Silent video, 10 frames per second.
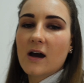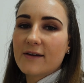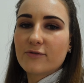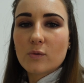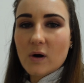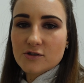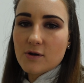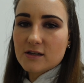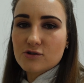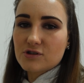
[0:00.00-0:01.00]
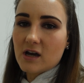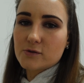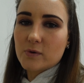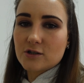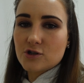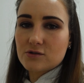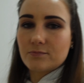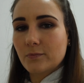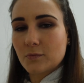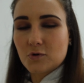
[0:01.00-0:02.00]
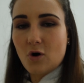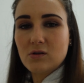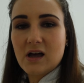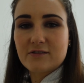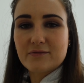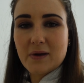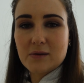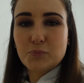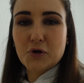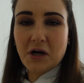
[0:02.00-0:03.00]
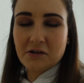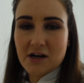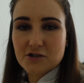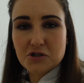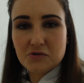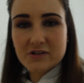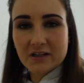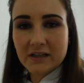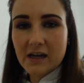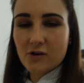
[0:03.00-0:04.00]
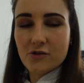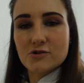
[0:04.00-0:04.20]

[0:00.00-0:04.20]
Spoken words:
If we want to exercise, we can just roll out of bed, put on our shoes, and get on the